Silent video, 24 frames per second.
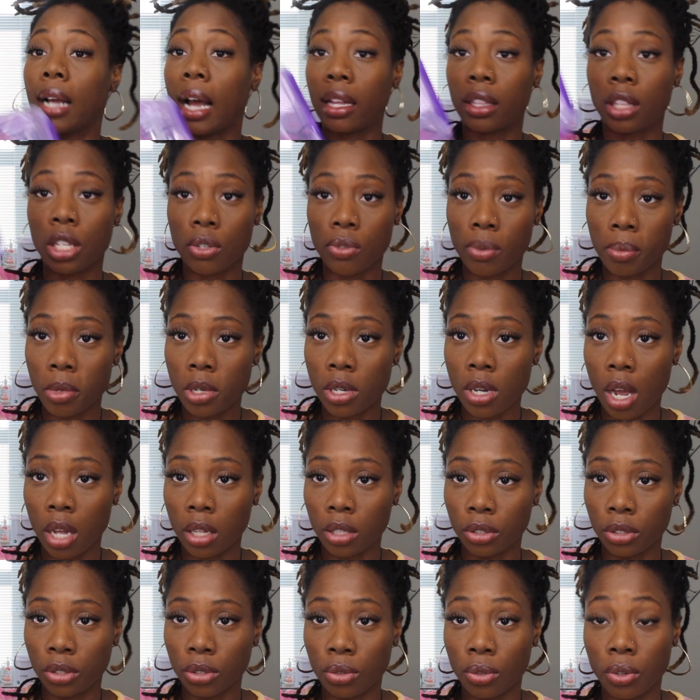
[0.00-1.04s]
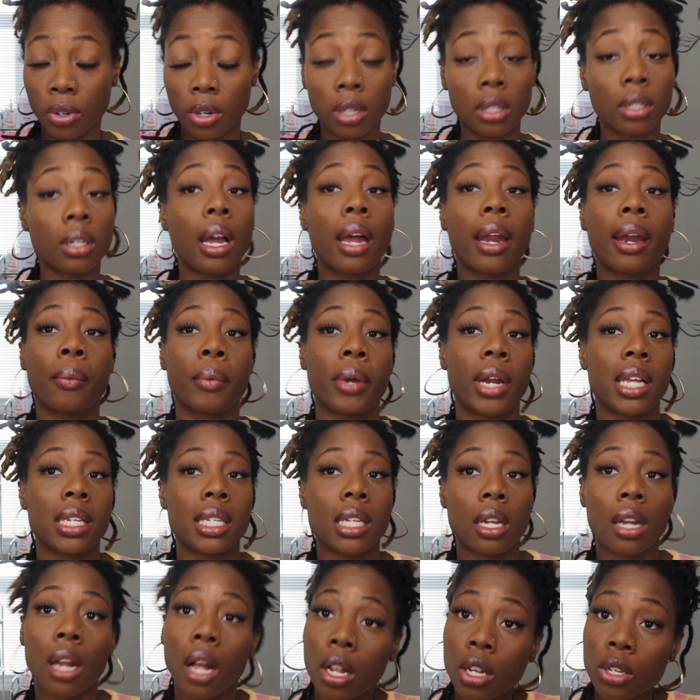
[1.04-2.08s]
got this from the dollar store. And when I
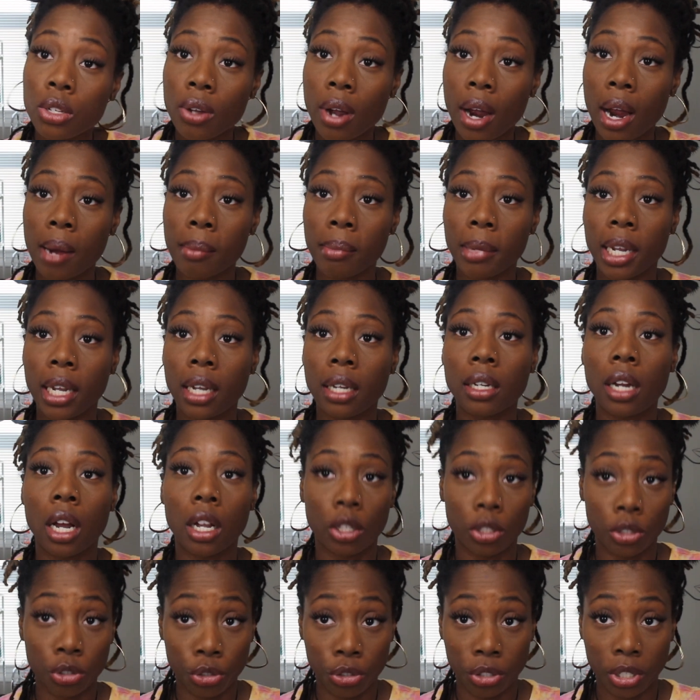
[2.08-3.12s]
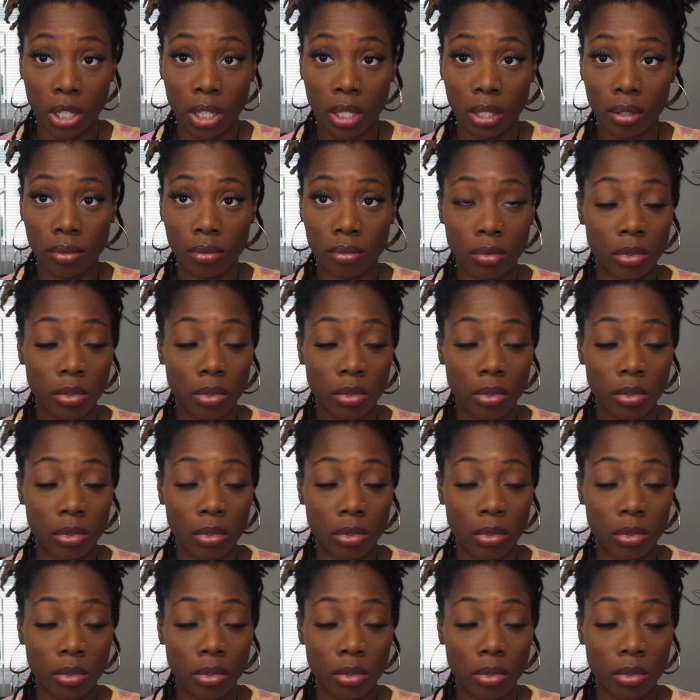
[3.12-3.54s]
say dollar store, I mean Dollar Tree.